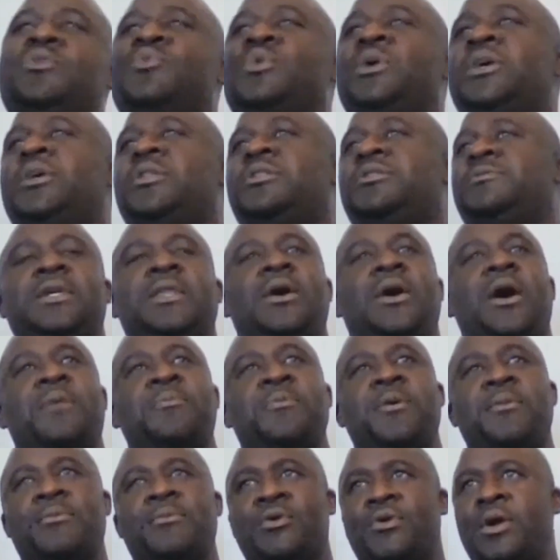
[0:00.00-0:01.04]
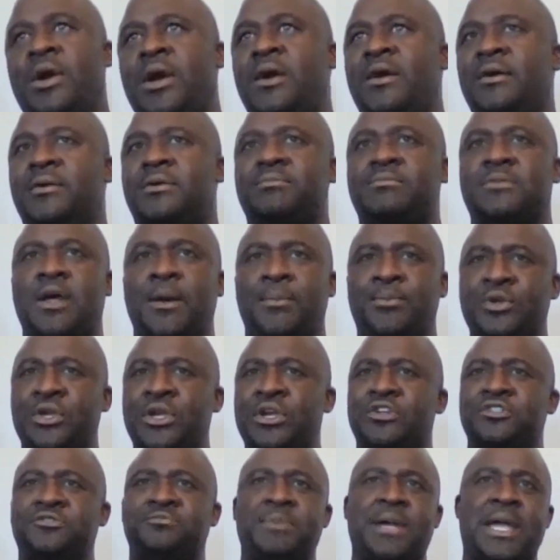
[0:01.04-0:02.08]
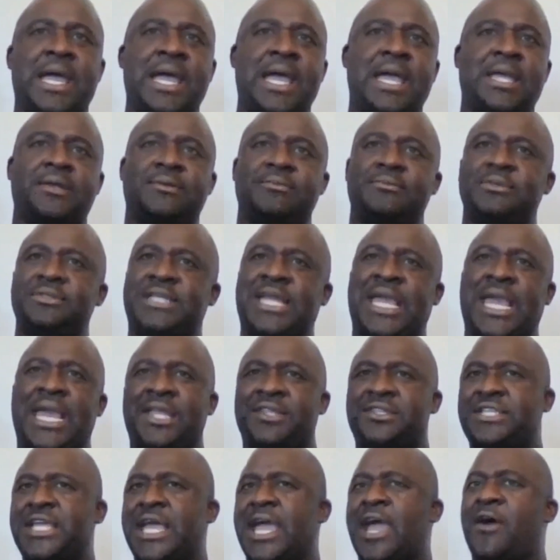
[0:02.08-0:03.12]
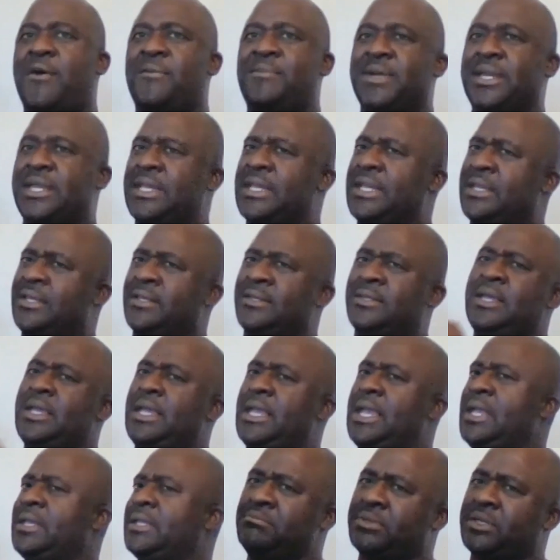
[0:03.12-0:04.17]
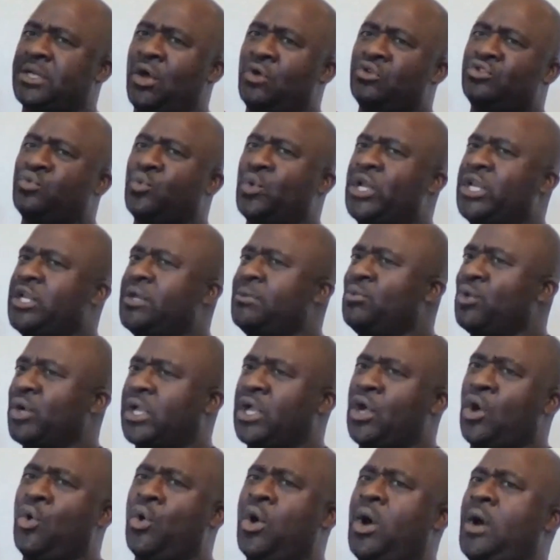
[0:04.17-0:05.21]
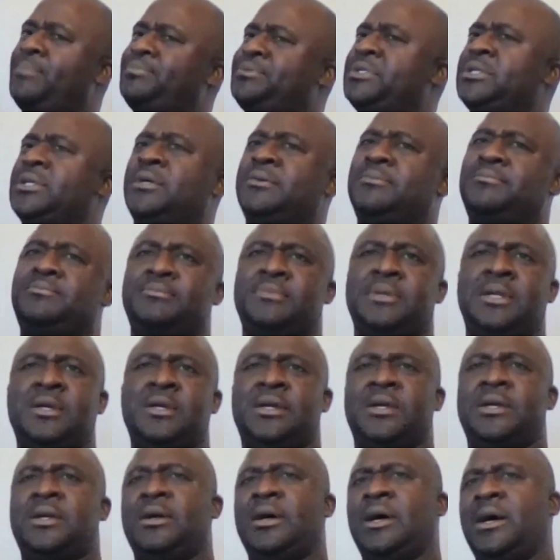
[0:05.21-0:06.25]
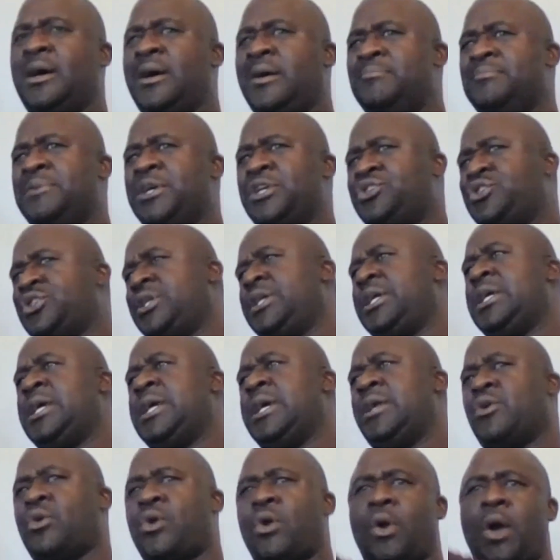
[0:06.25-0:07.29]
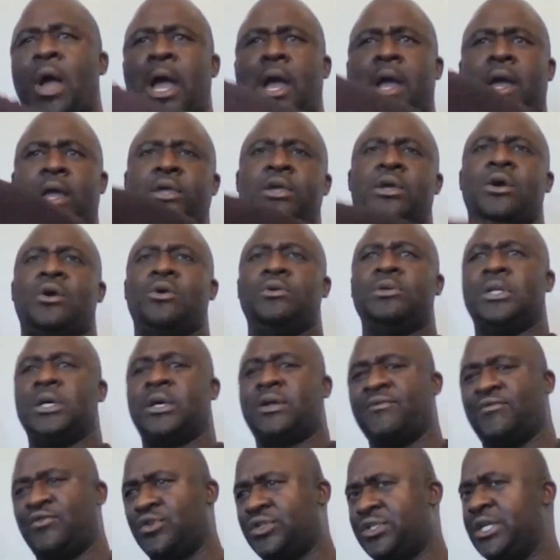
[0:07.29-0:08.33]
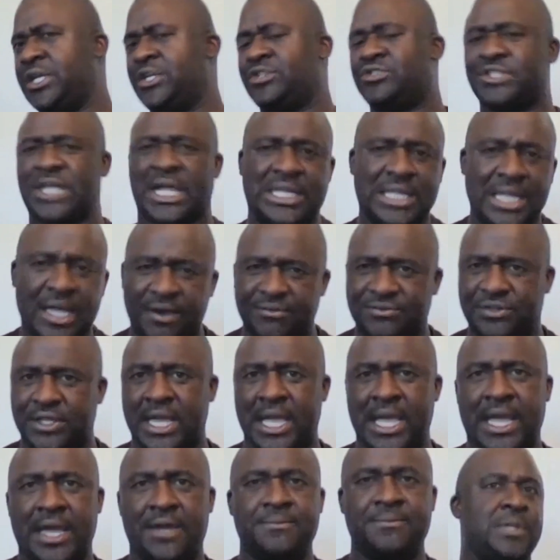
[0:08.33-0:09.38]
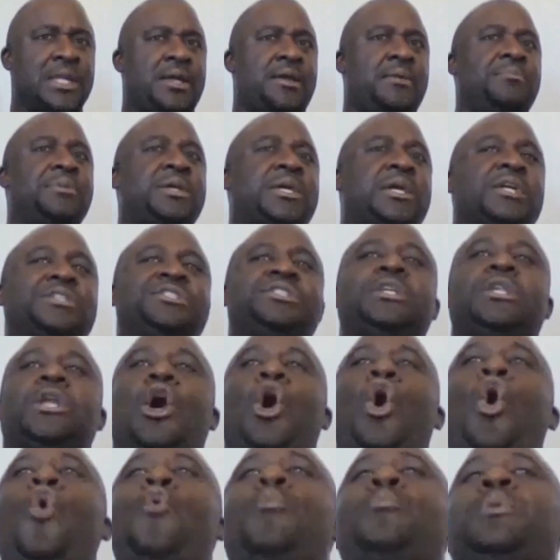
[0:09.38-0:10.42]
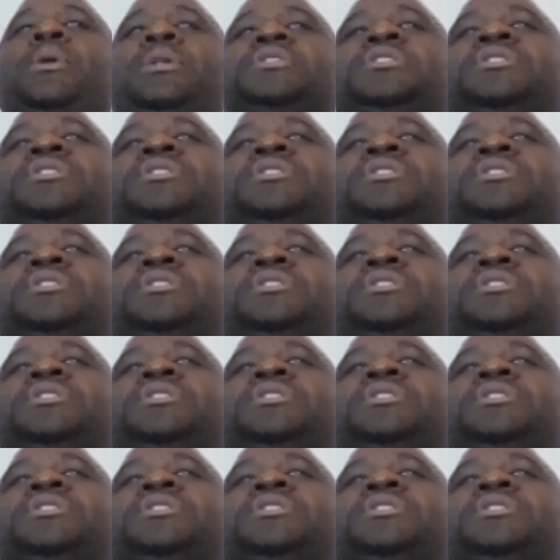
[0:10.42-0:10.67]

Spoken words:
with, I remember a couple years back, Dan Talbot and Coach Wyndham would go up to Michigan or Ohio looking for teachers. I love that because it opens